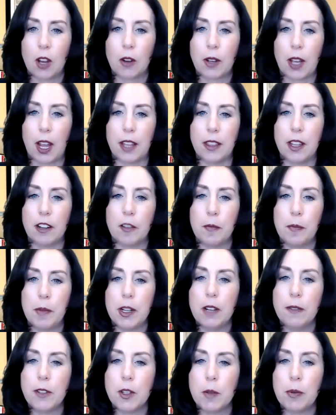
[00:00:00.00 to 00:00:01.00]
Okay, there have
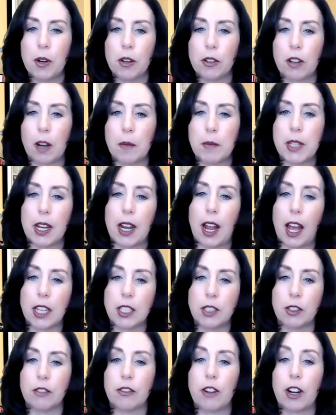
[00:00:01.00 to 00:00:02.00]
been a few programs that
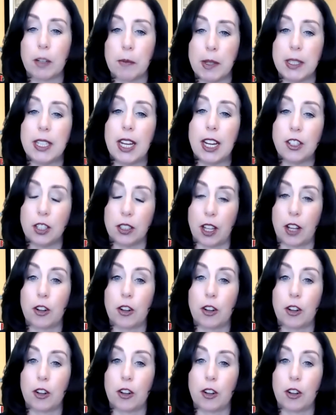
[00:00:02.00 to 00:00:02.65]
ask for recommendation